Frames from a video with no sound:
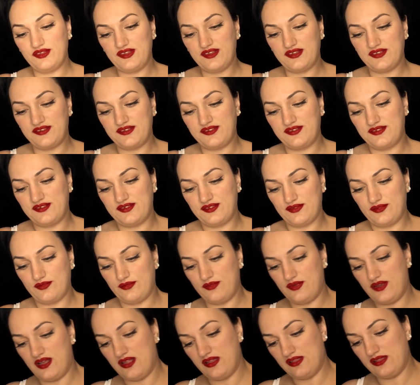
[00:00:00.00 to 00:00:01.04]
this
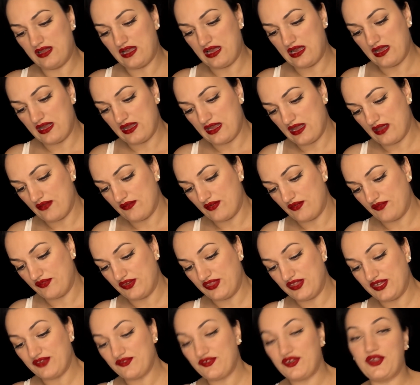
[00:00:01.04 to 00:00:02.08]
while I have
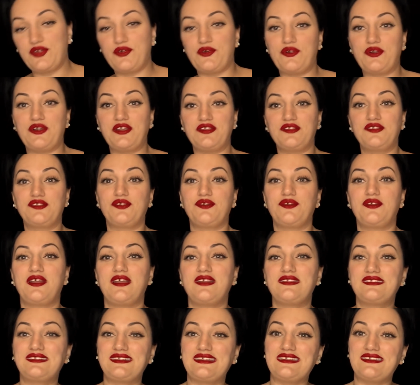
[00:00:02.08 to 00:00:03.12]
everything recorded so you
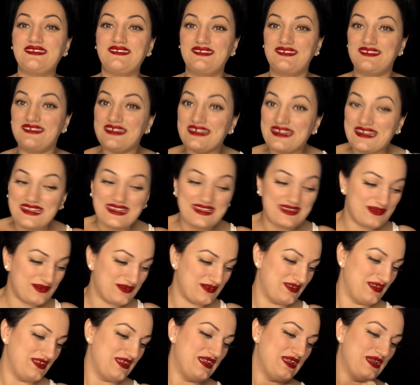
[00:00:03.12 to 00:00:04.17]
guys can see
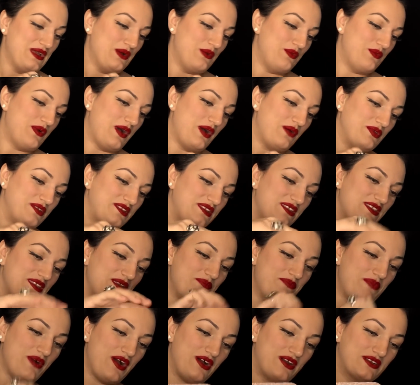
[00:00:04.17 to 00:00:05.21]
what was in the
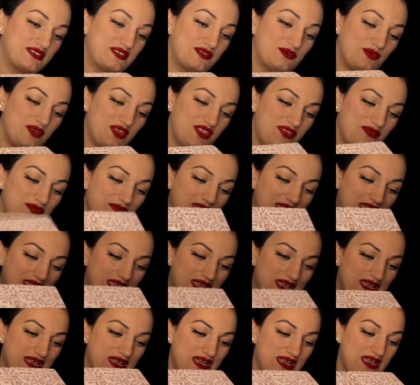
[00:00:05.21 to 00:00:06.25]
box with
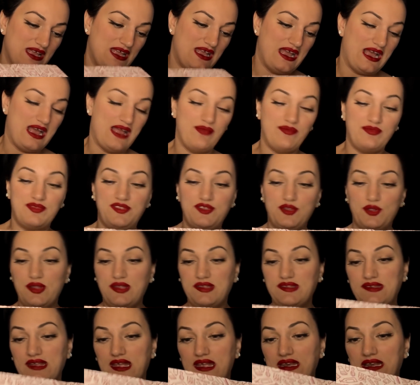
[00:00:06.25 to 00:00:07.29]
me. I'm so
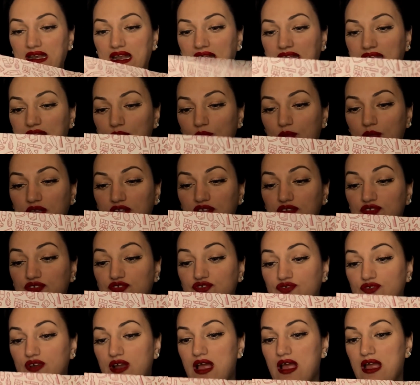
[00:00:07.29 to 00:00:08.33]
excited. I can't wait to
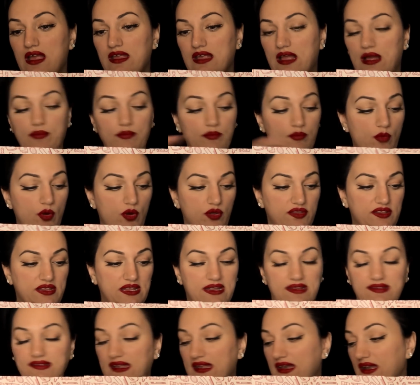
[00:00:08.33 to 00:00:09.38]
try. I'm mostly
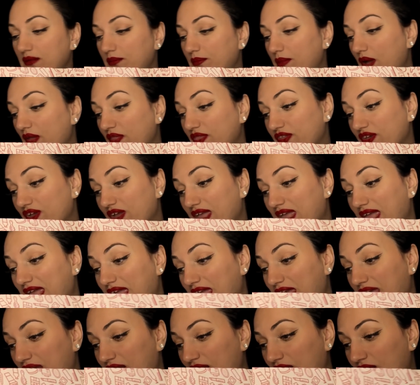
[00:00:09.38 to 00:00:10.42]
excited about the
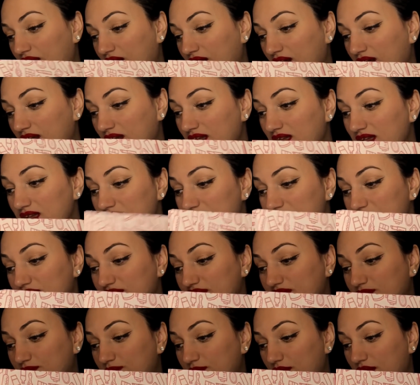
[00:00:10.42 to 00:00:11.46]
hair
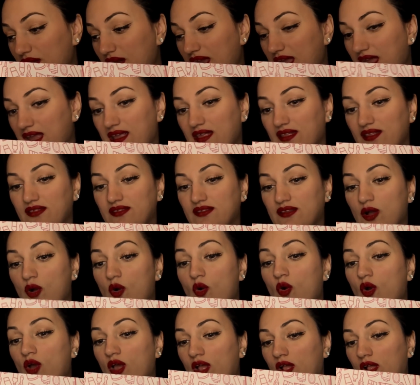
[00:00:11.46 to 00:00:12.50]
spray, the
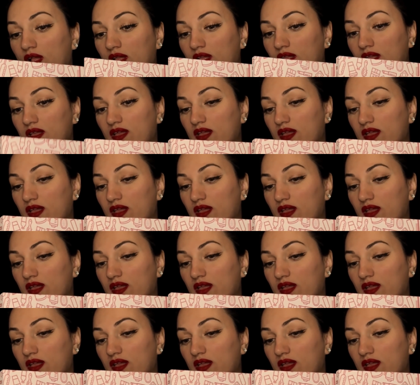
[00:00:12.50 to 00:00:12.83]
oil.